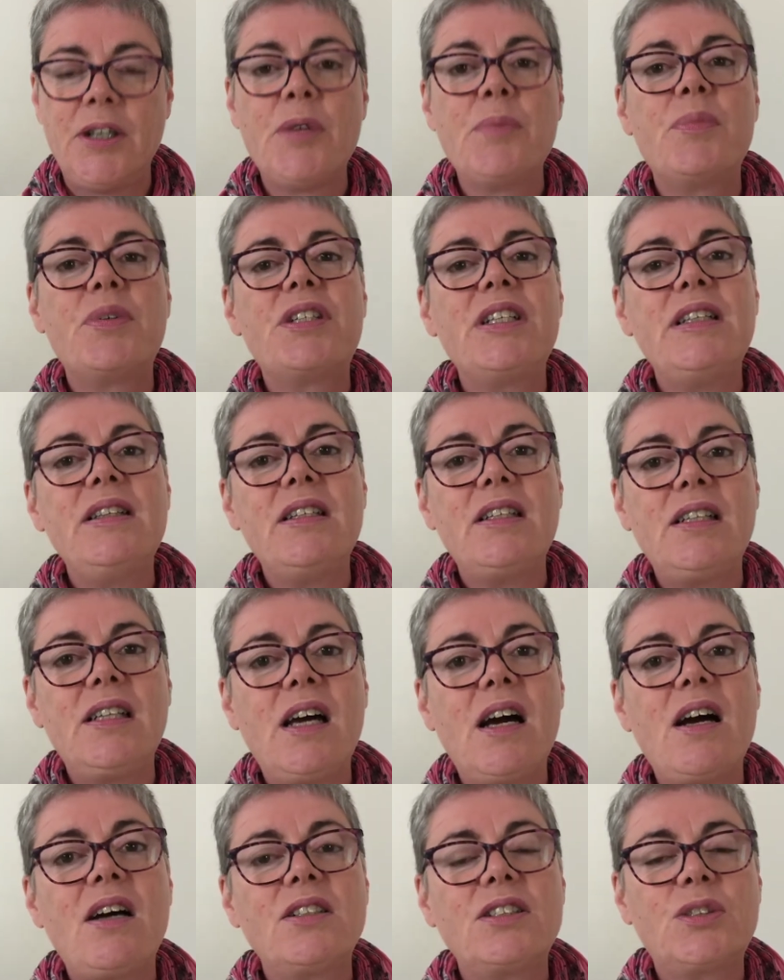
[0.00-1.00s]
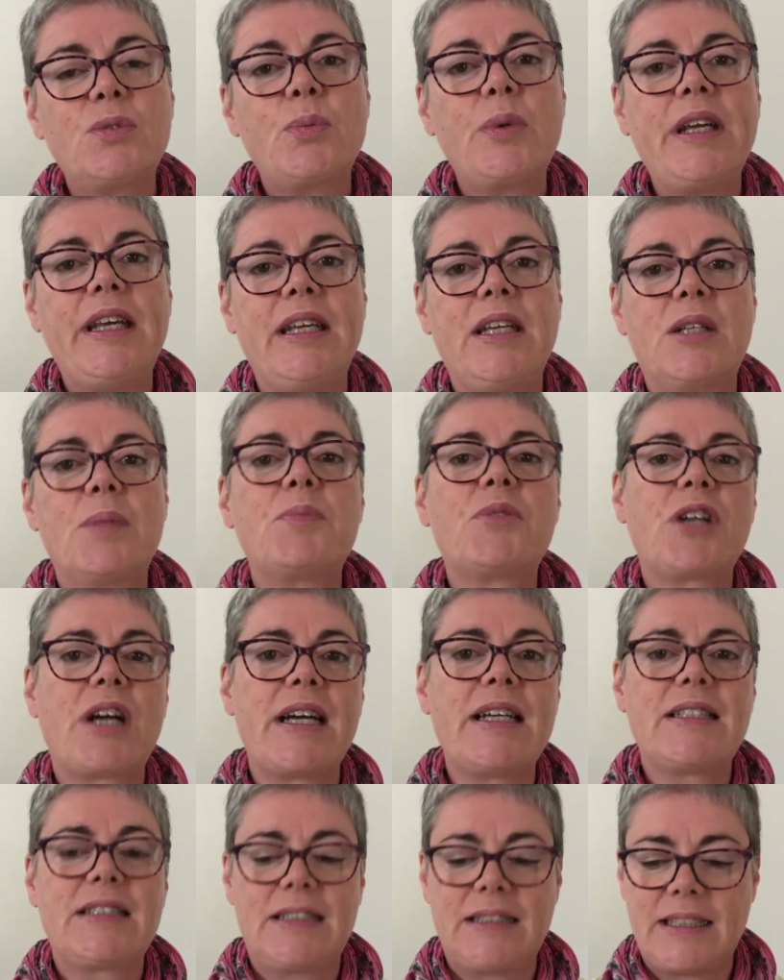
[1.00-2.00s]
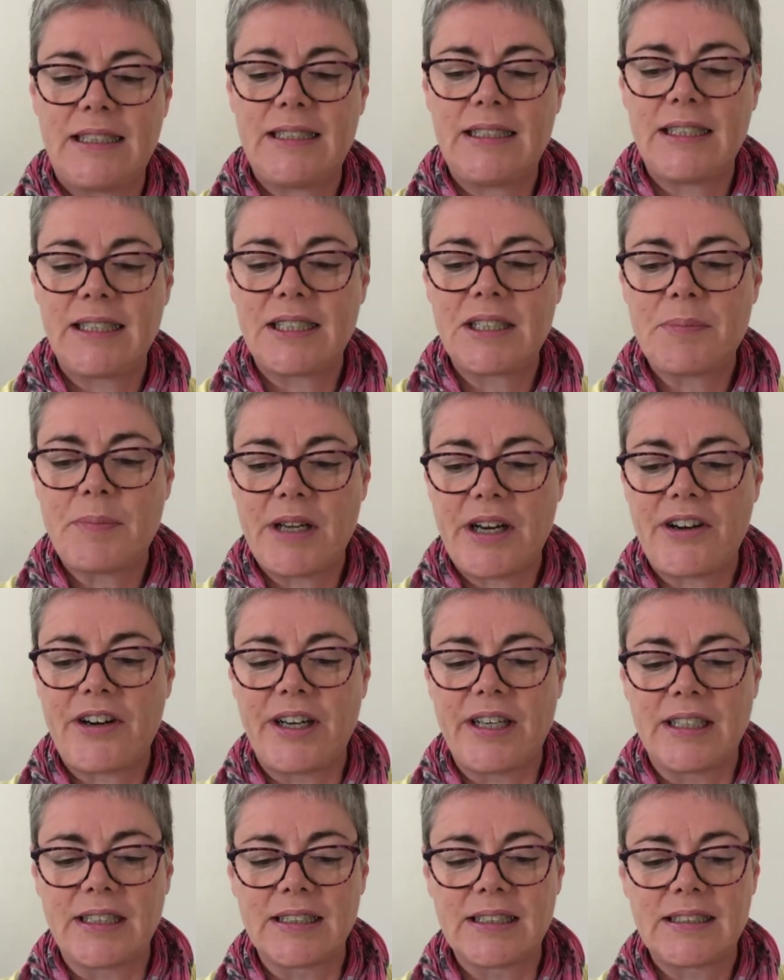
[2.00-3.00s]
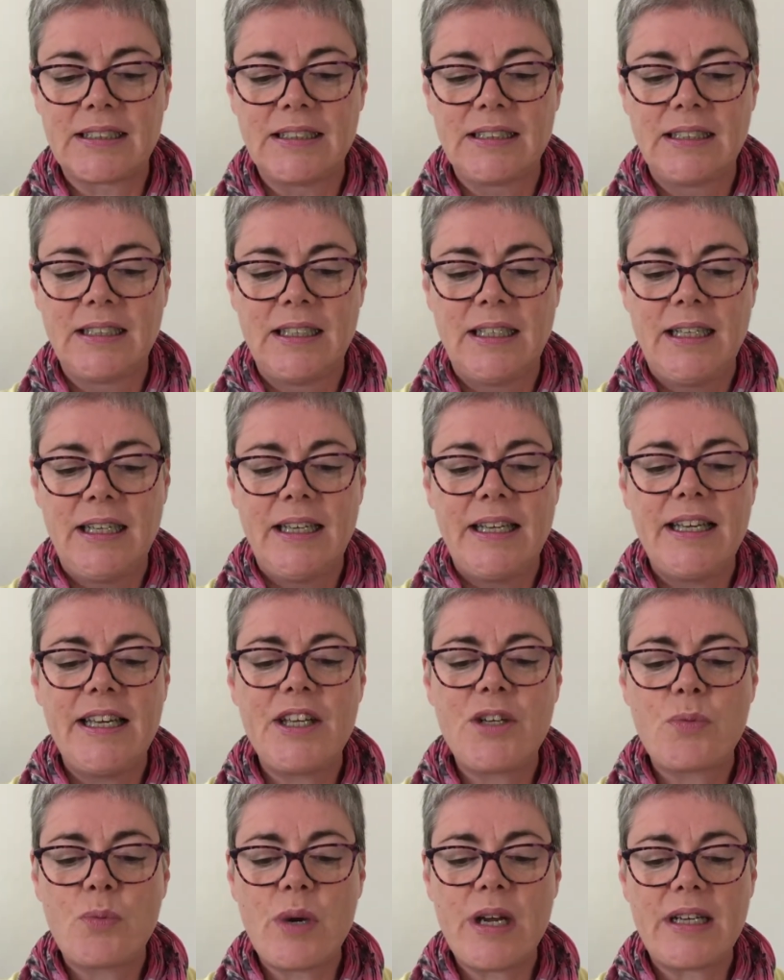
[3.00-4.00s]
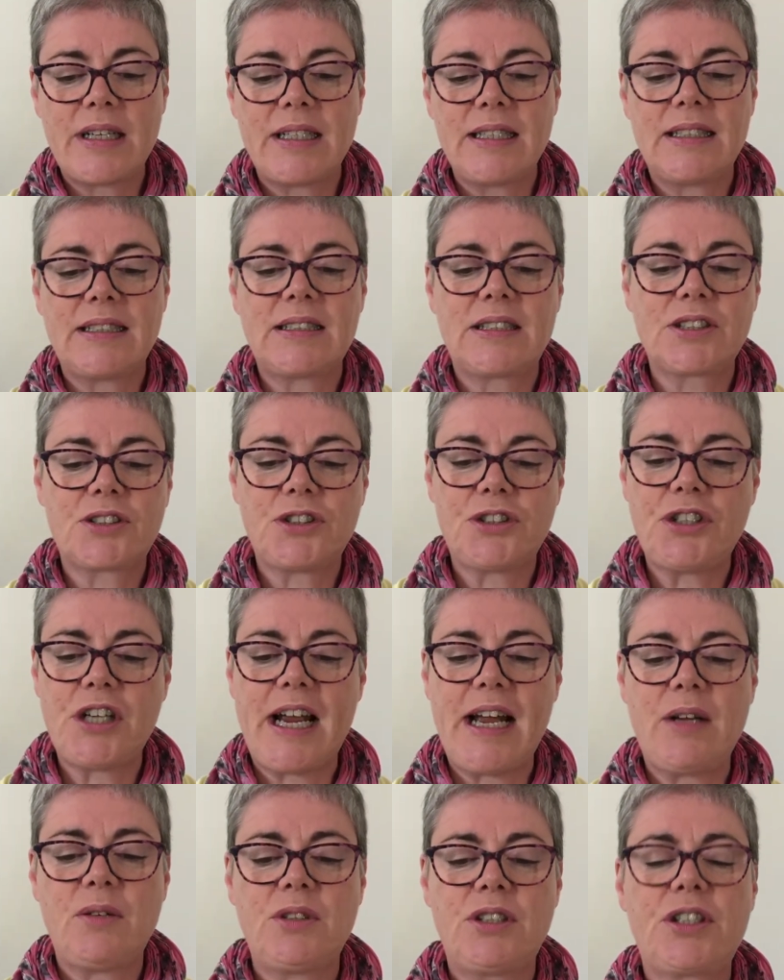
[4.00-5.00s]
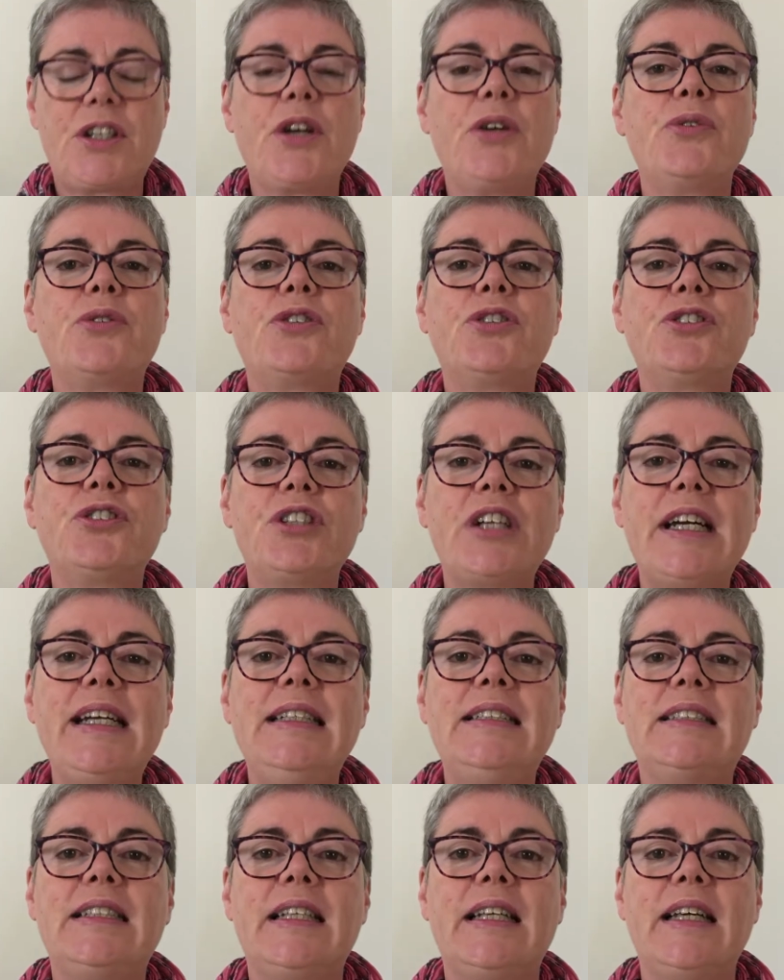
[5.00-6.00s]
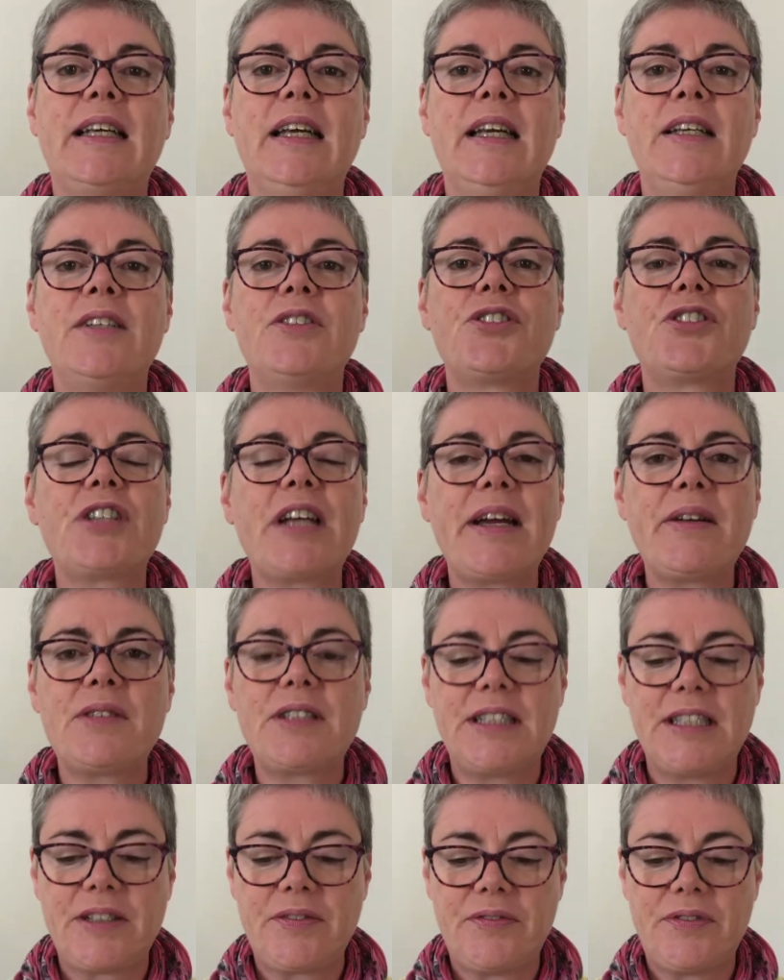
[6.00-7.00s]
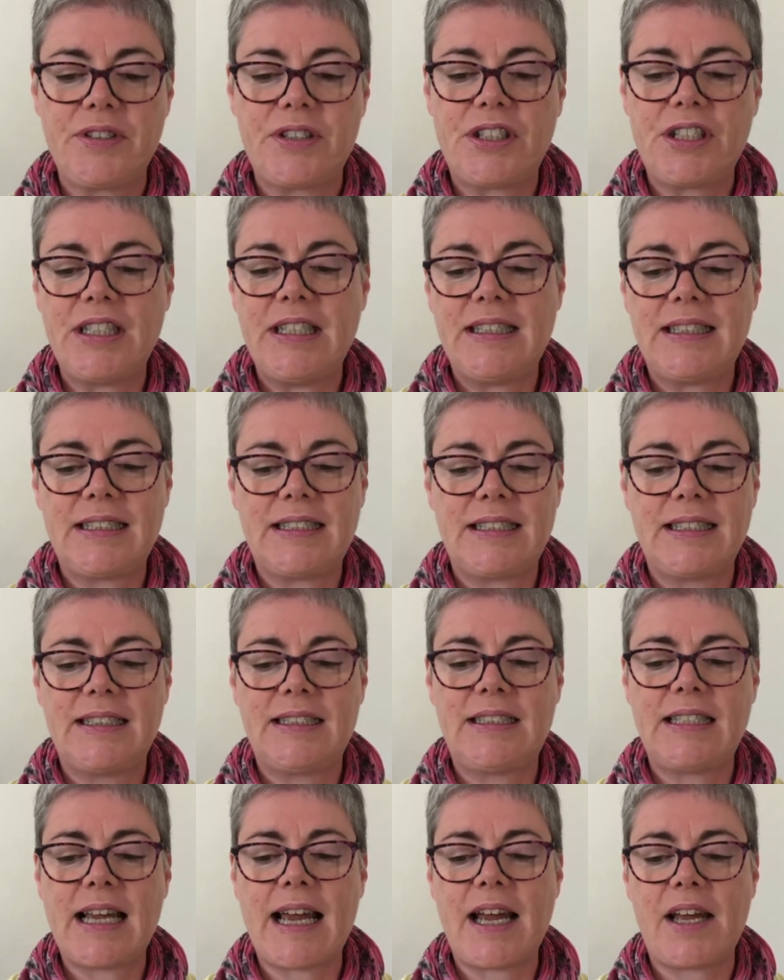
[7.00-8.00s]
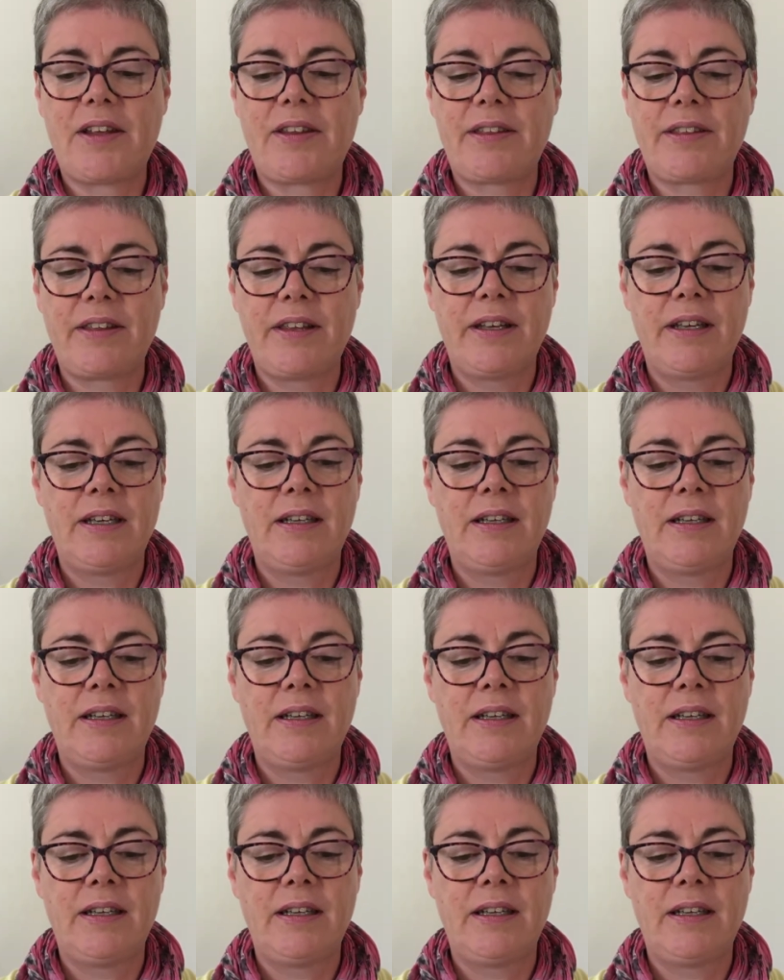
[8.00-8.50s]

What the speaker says: But in the last week prior to this experience, he'd witnessed the crowds go crazy shouting for Jesus' death.